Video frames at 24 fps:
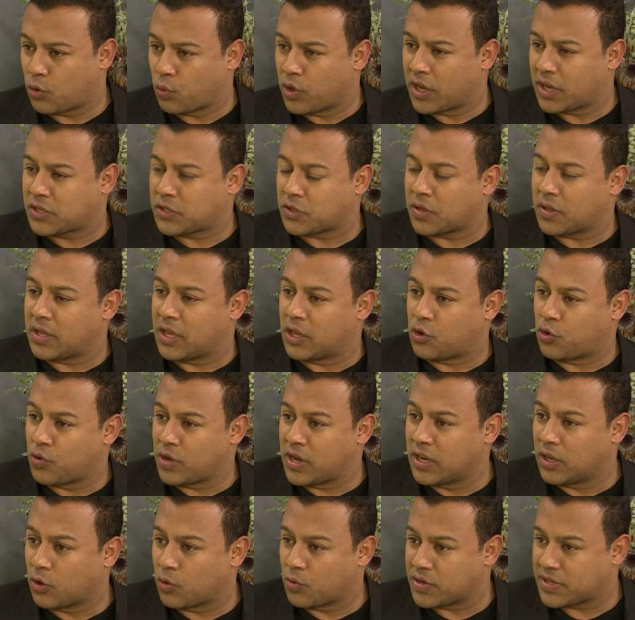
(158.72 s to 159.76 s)
It works on the
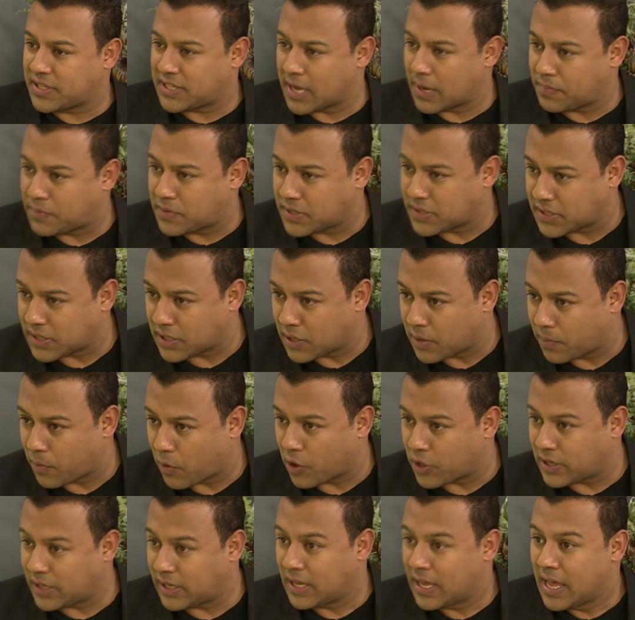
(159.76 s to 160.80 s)
adrenal receptors in the
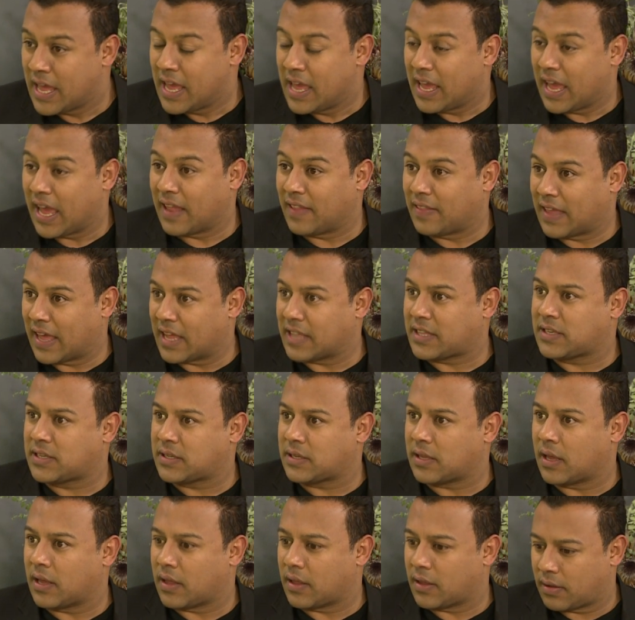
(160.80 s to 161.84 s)
body, mm -hmm. and
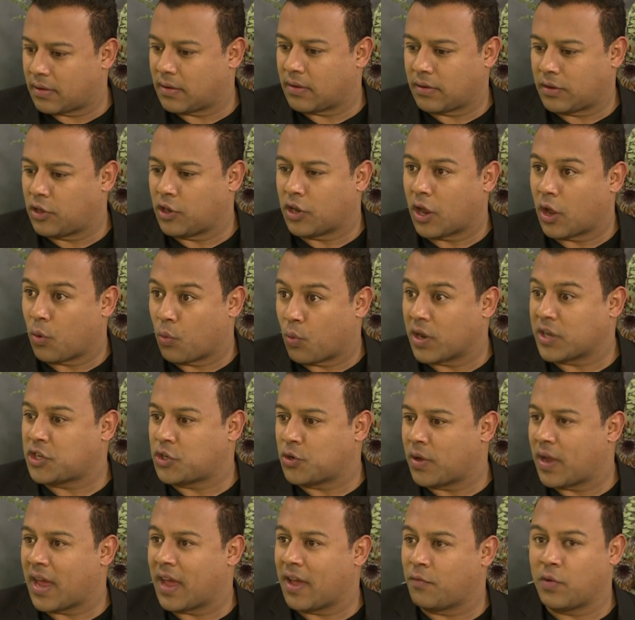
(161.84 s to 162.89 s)
that's, uh, you know, what
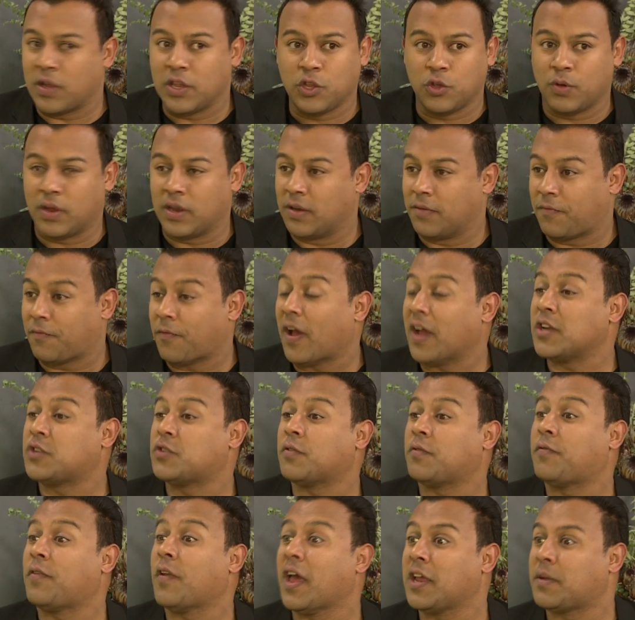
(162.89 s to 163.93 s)
you have when you're in
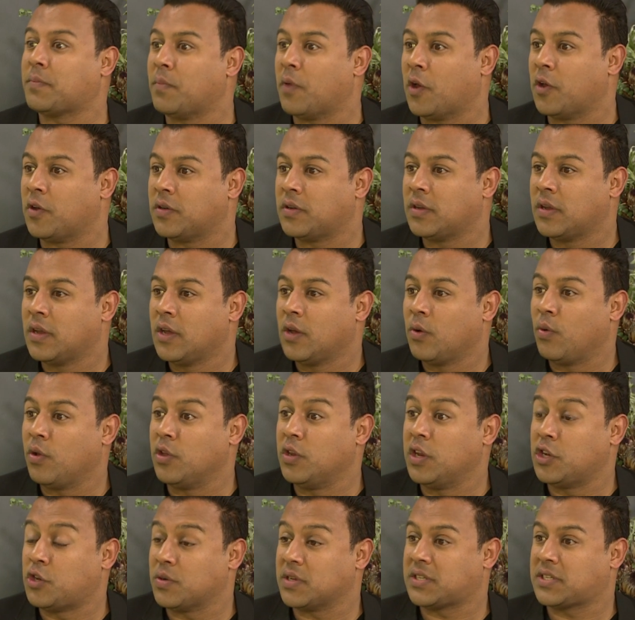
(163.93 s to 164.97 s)
fight or flight mode
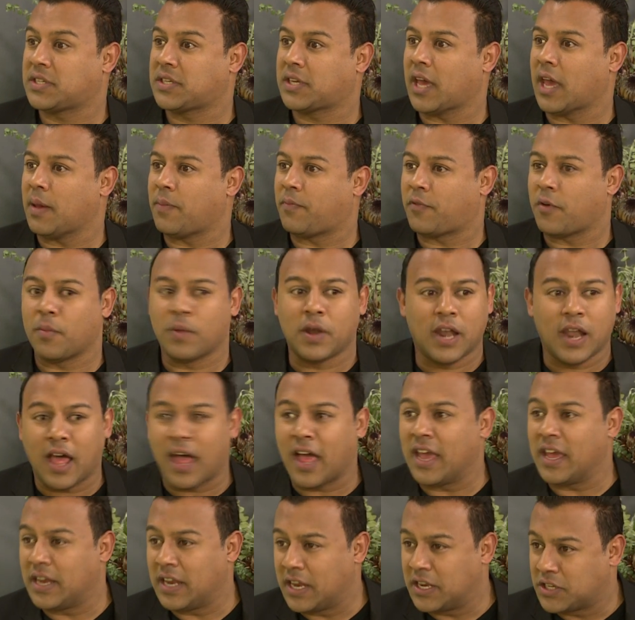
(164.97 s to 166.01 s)
you need to escape from a
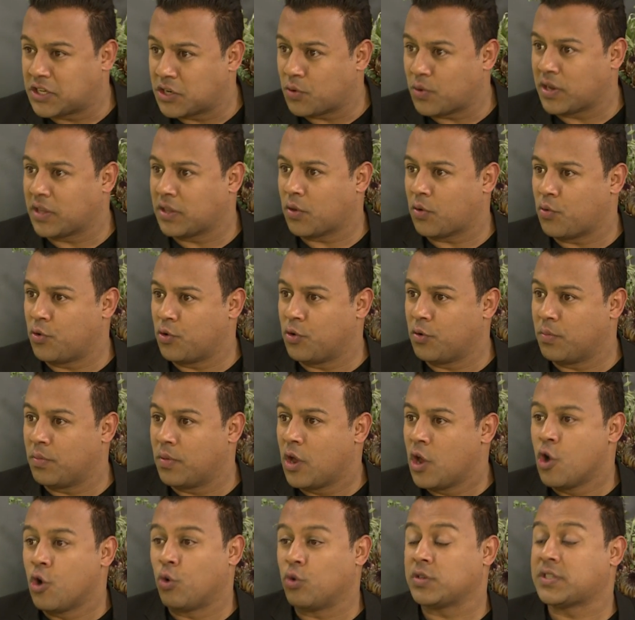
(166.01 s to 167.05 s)
lion entering the
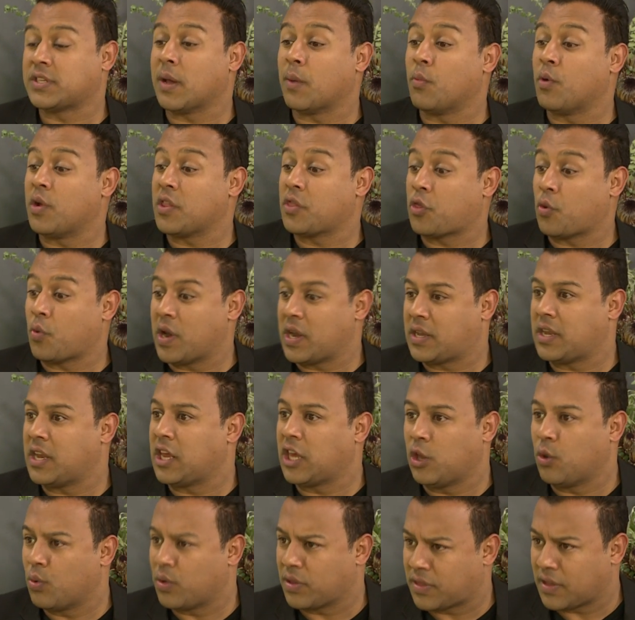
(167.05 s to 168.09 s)
room or someone
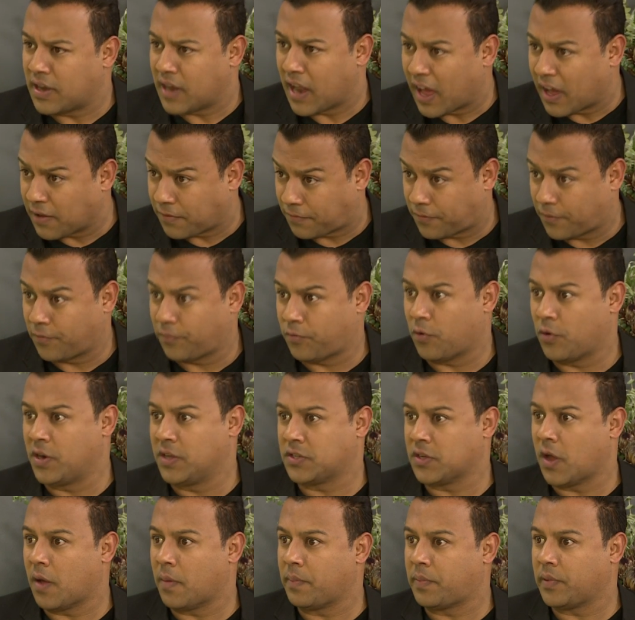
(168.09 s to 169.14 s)
threatening you with a knife, for
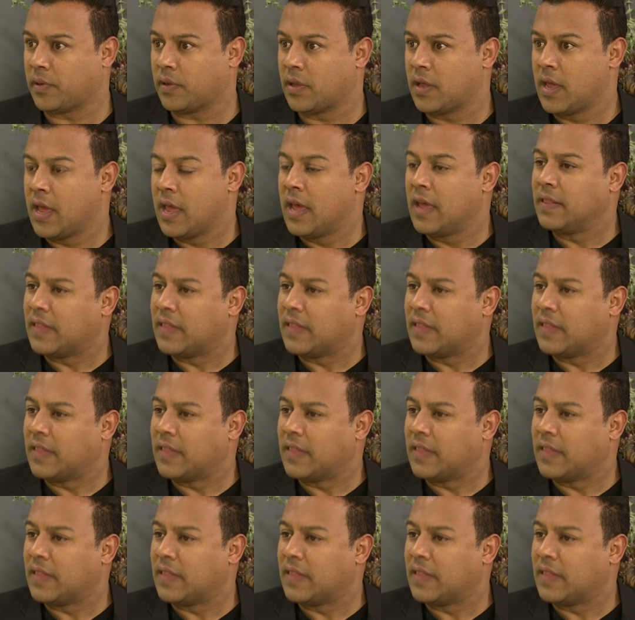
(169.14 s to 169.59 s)
example.